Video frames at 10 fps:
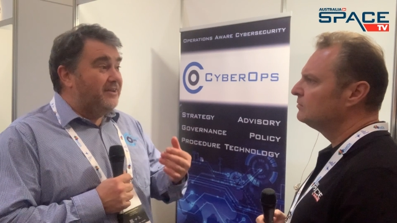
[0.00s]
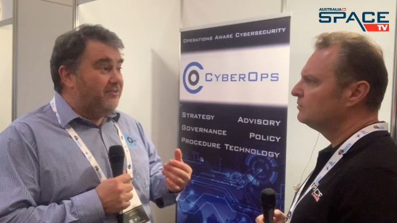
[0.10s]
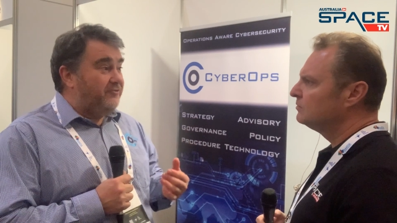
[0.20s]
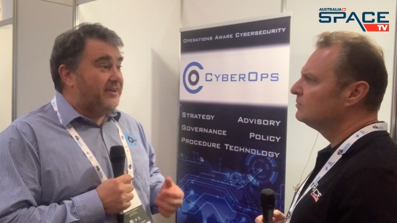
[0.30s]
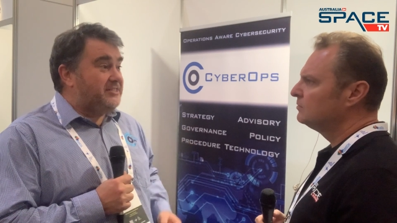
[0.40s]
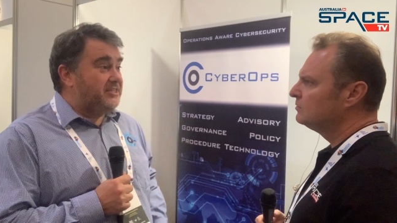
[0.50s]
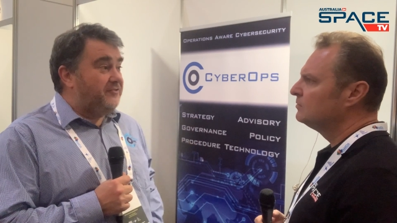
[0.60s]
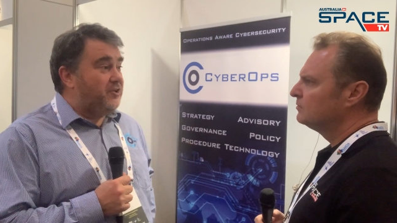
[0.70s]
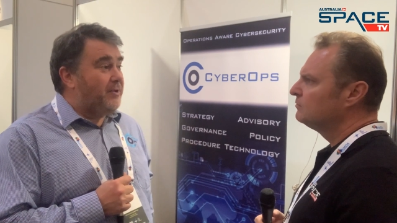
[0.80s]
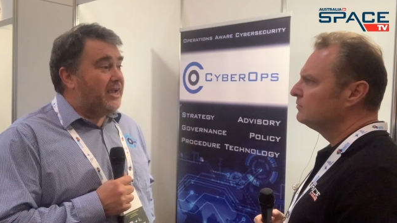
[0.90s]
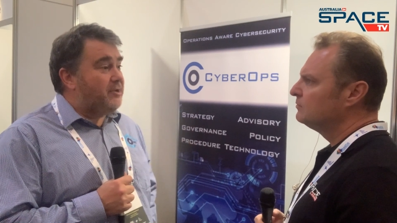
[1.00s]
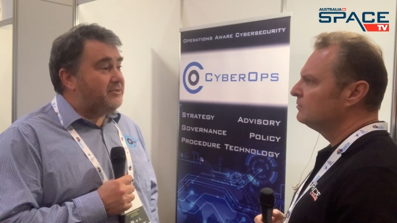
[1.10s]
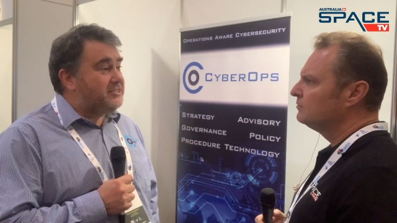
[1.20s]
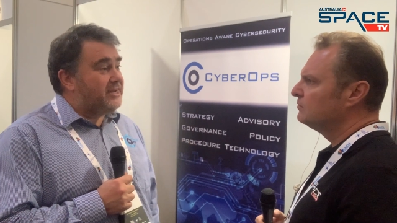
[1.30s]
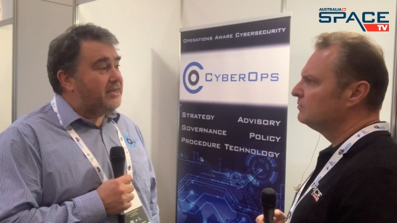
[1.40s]
Speaker 1: fix it if you make a
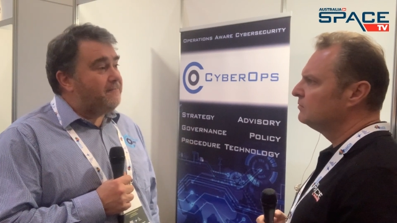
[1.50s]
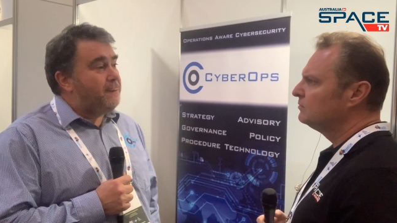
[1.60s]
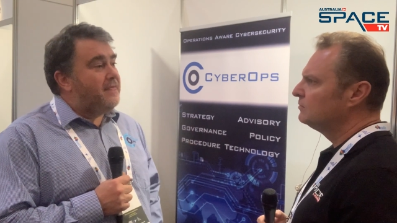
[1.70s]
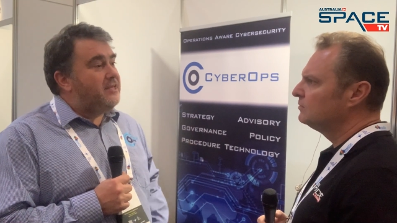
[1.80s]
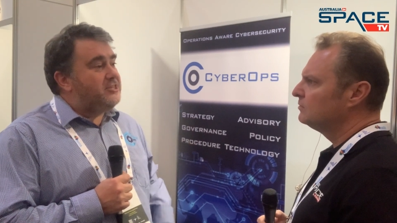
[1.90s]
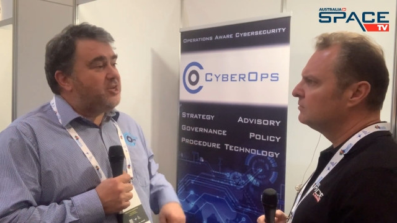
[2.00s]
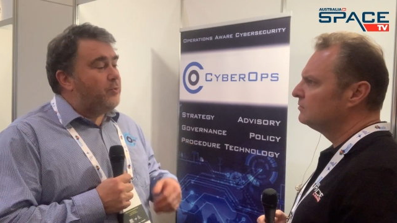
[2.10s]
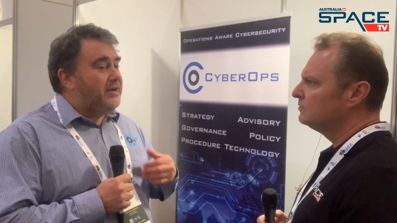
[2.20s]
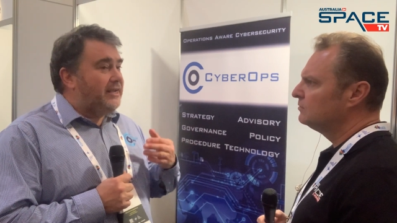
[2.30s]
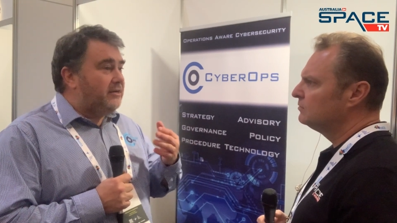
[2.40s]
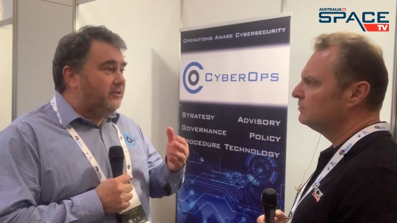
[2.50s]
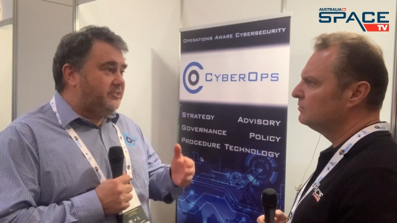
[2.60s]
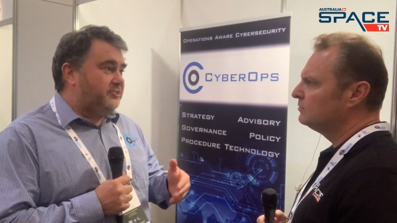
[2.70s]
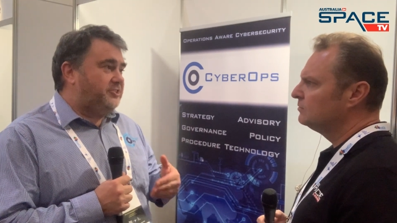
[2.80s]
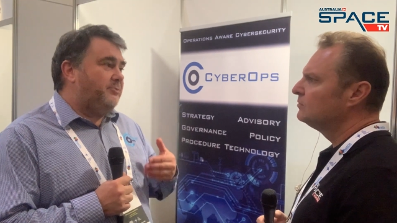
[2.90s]
mistake. So we need lots of
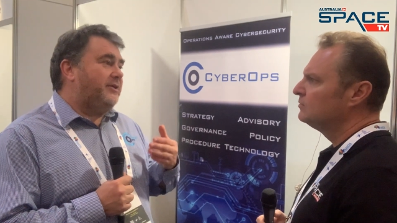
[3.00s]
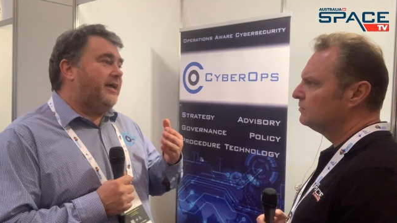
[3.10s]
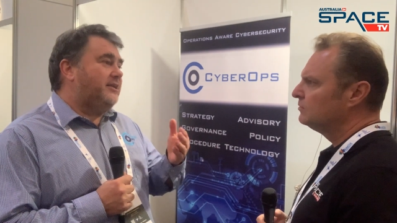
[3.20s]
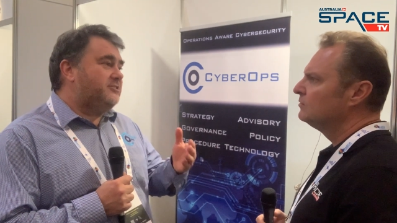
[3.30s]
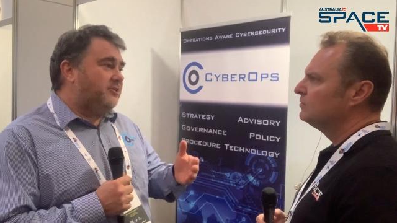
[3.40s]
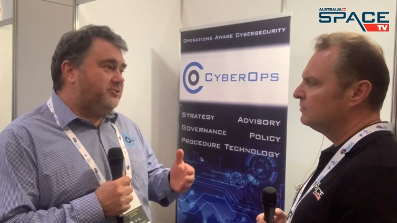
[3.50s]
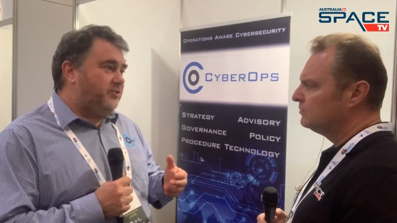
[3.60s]
simulators, lots of